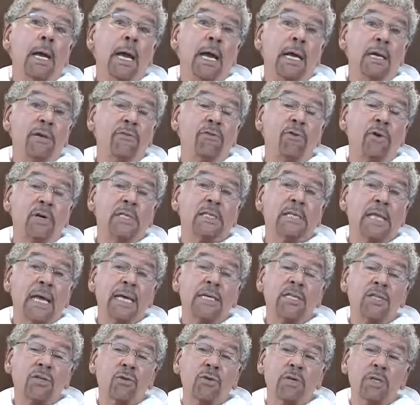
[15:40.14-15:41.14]
And for his
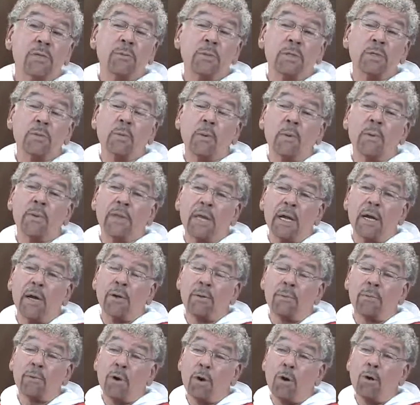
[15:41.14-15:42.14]
last Christmas, we were there
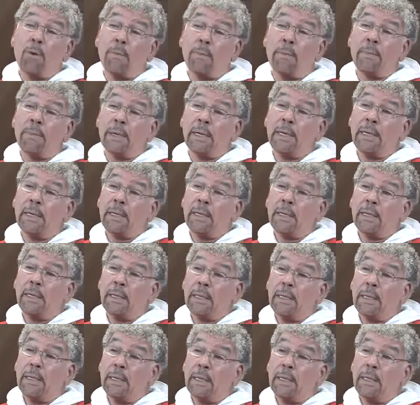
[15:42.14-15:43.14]
in Rome.
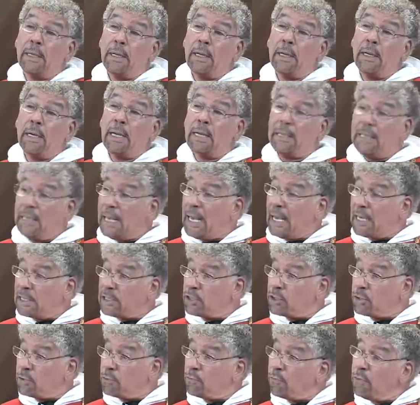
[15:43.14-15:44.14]
And
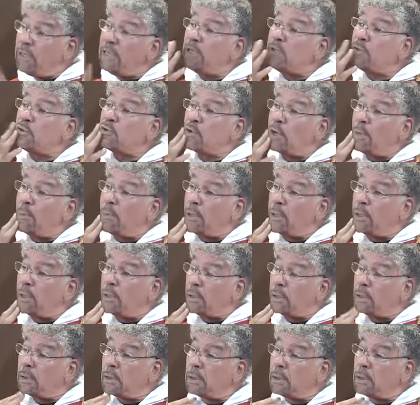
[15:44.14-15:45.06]
yes, real dribble.